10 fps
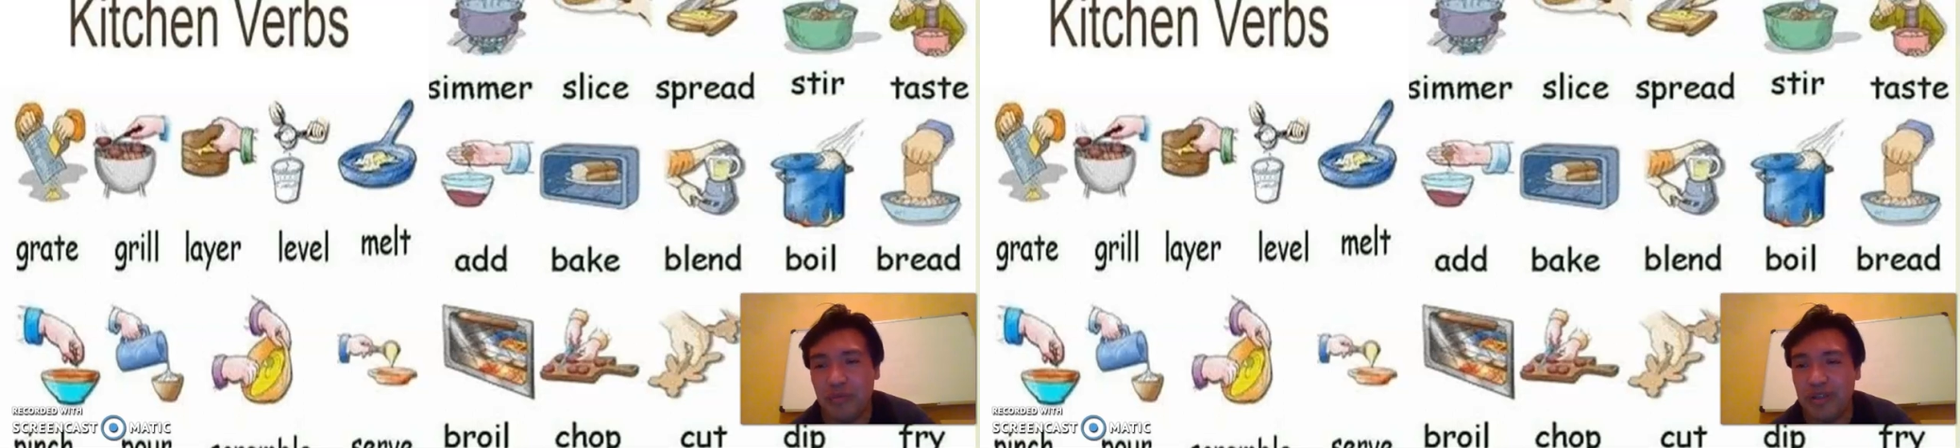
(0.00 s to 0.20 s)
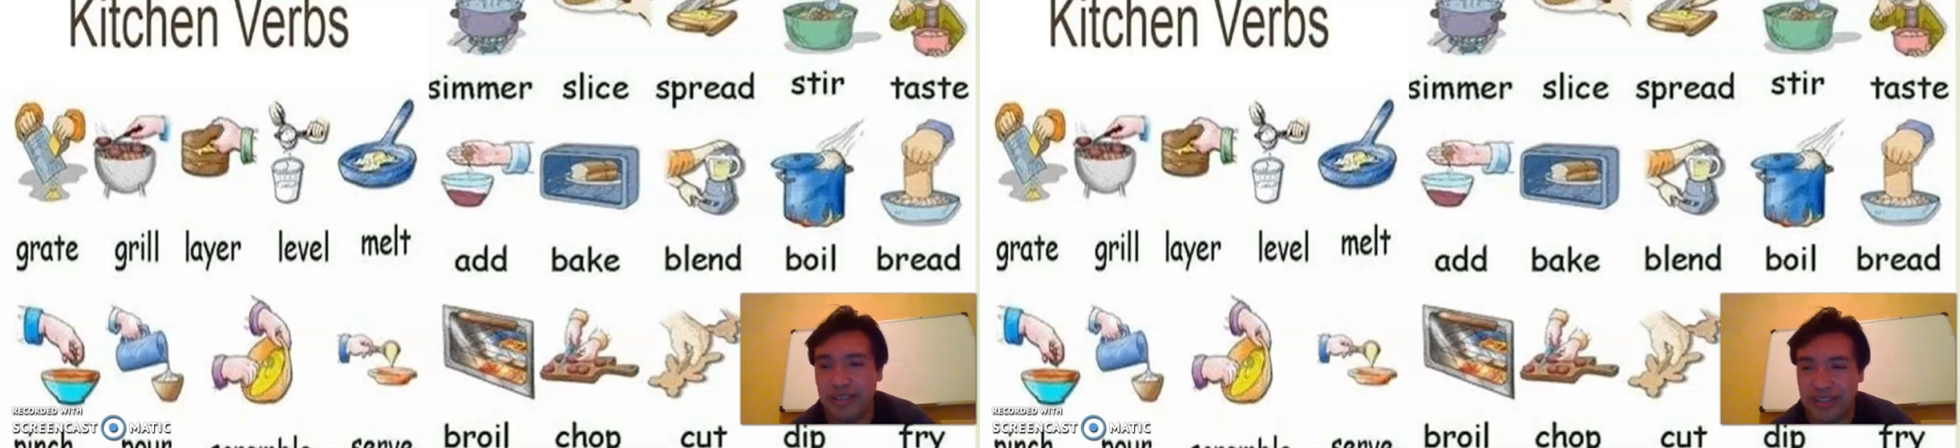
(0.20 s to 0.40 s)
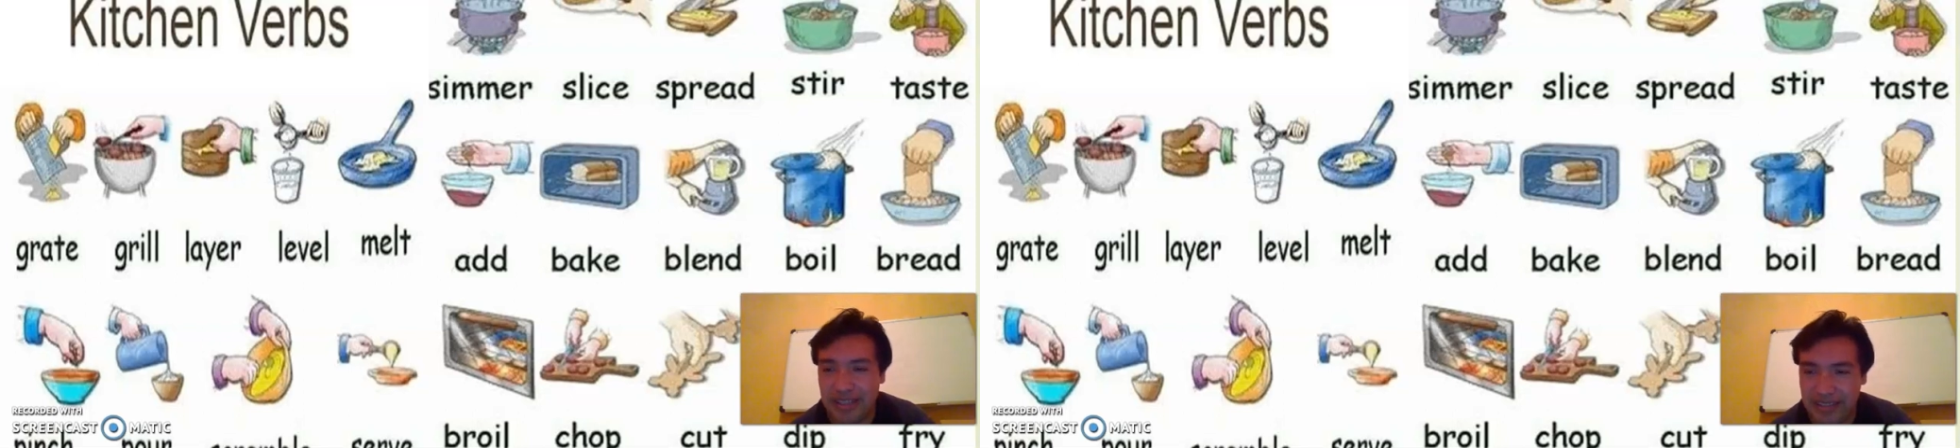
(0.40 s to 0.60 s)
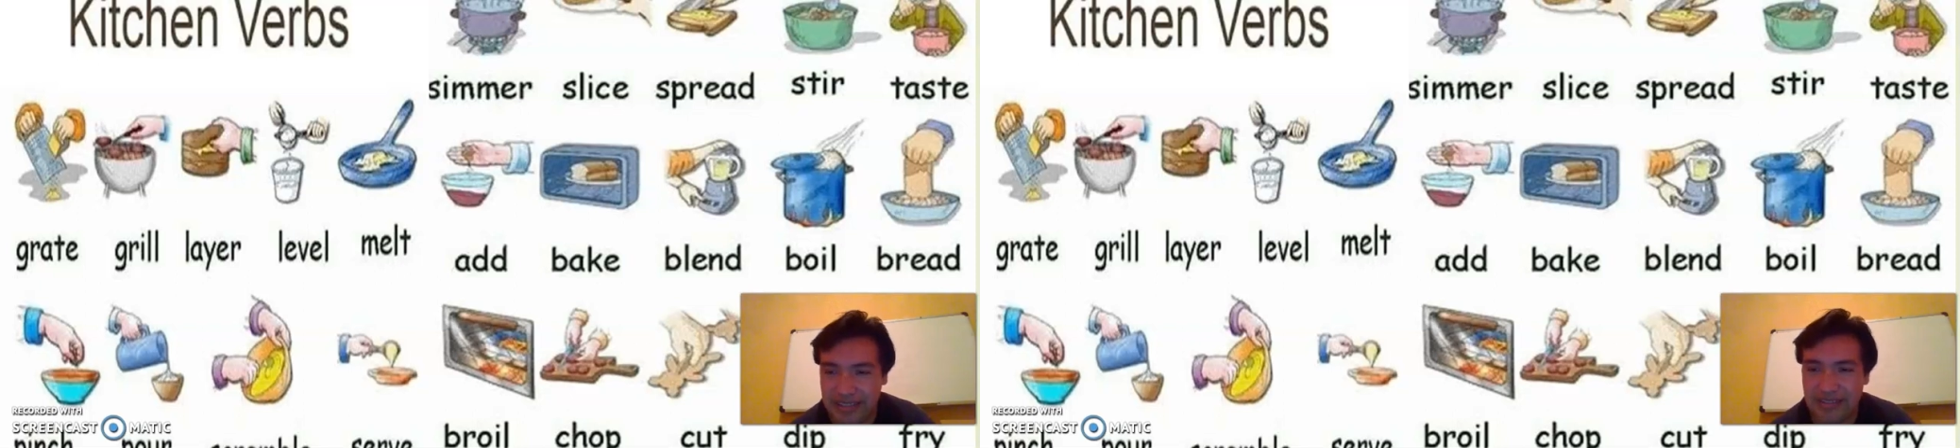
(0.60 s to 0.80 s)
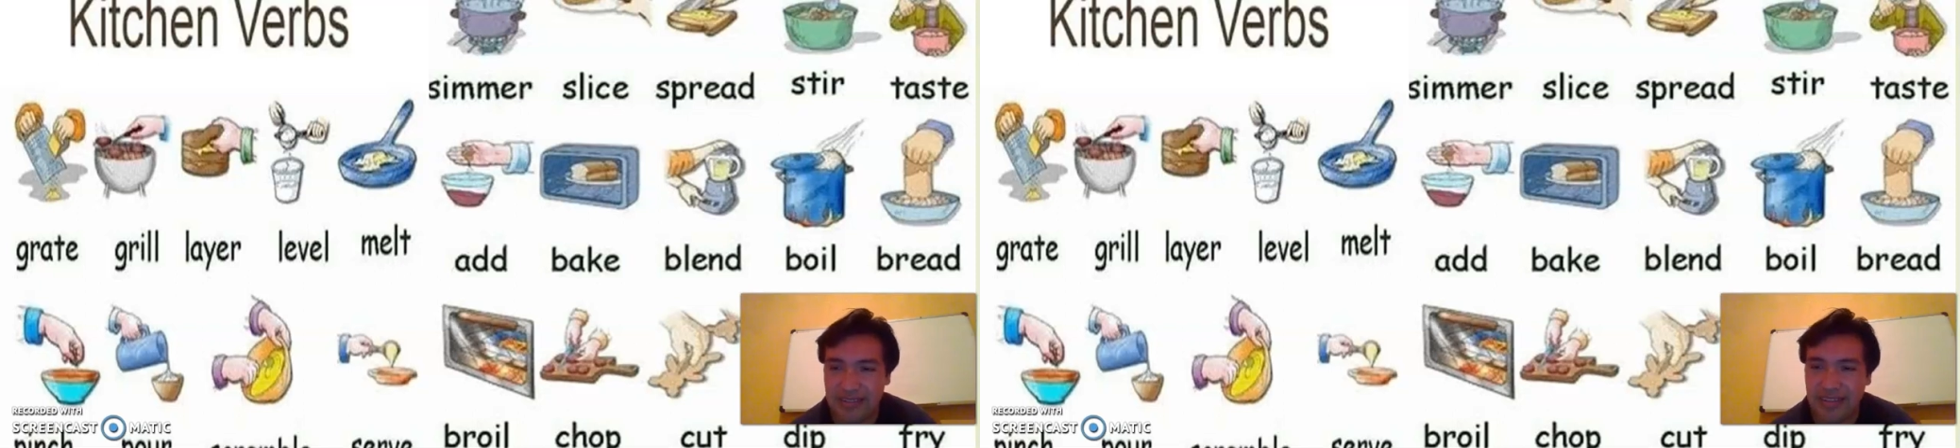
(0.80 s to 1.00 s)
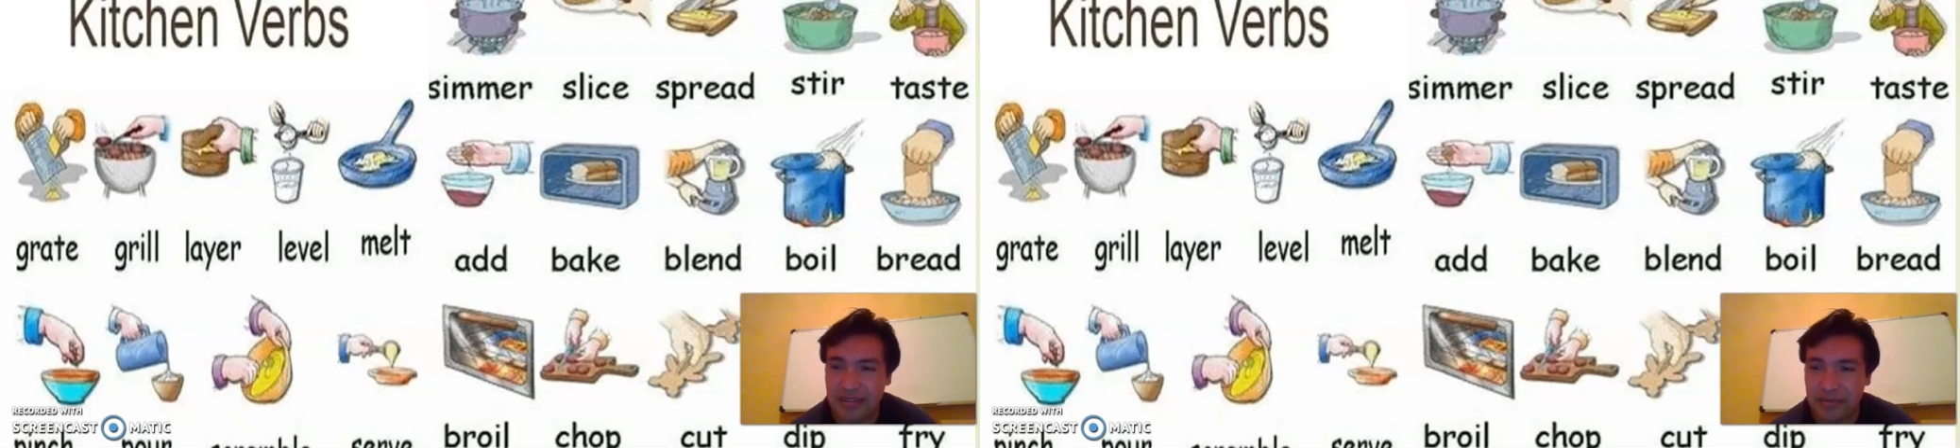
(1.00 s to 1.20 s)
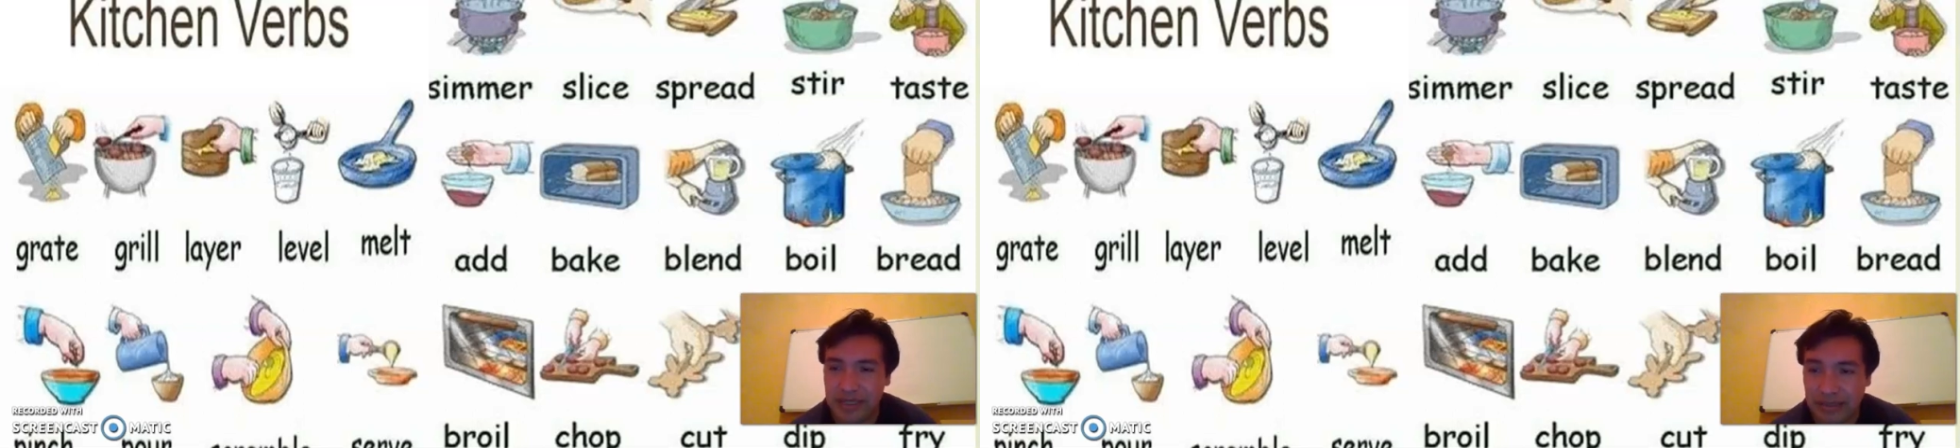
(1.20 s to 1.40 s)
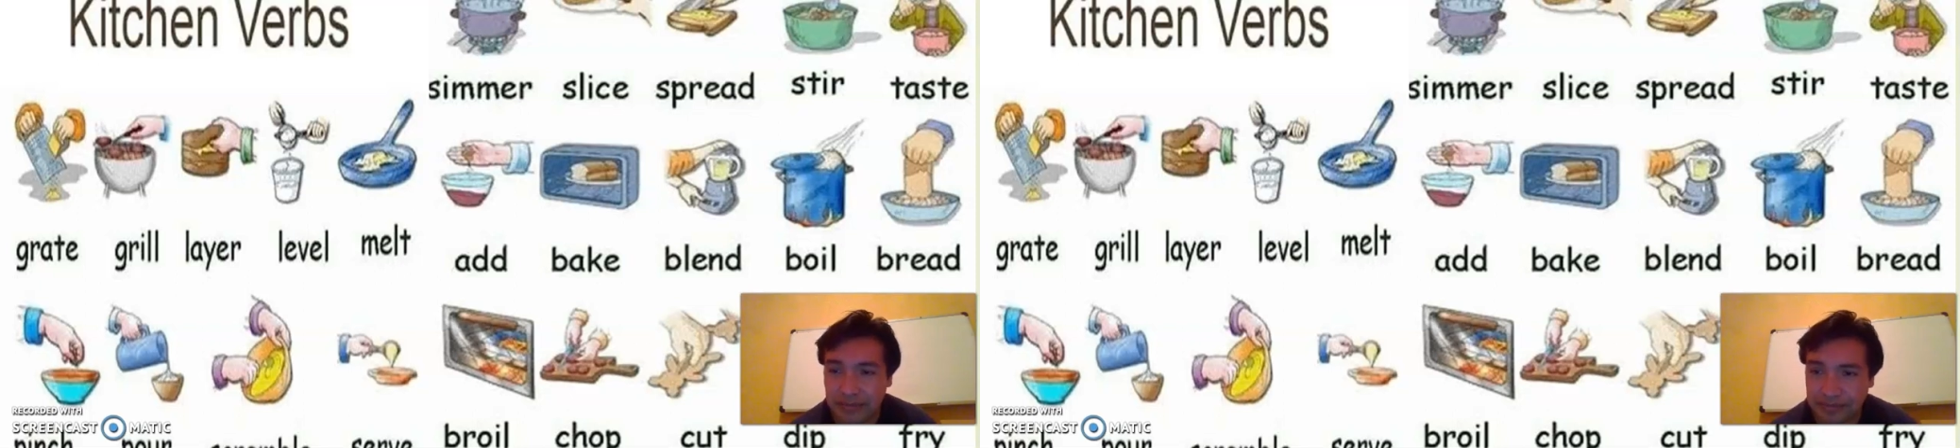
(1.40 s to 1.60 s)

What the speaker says: Boil, that's hervir.